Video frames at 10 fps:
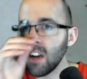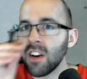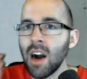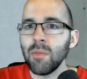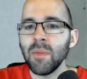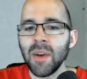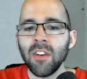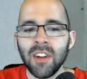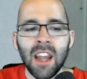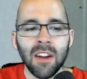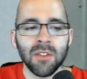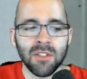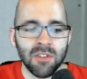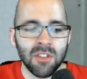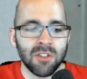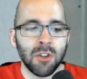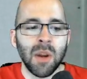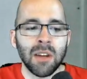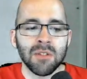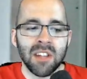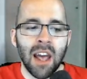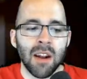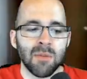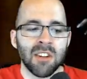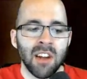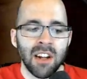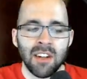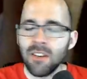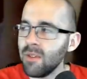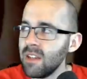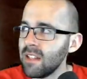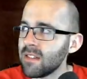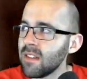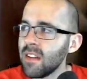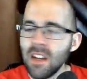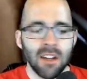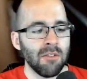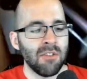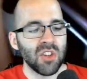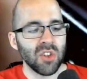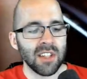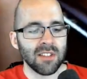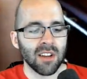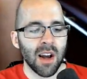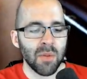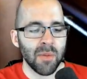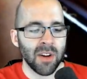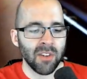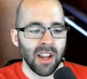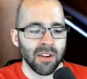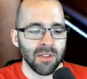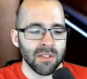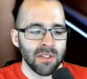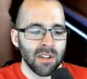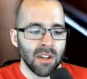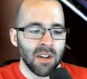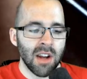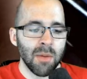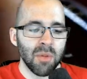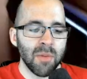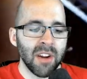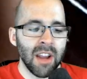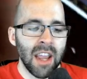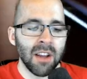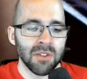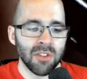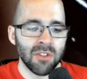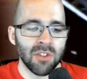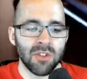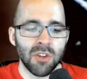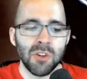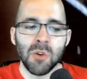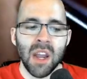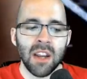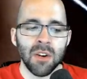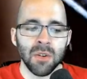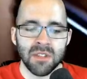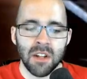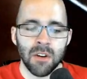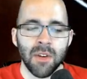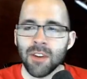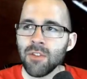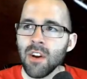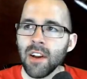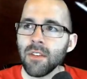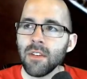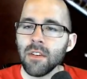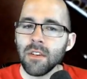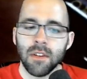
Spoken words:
Complementary angles are just two angles that add up to 90 degrees. Visualizing complementary angles. Complementary angles are just two angles in a right triangle.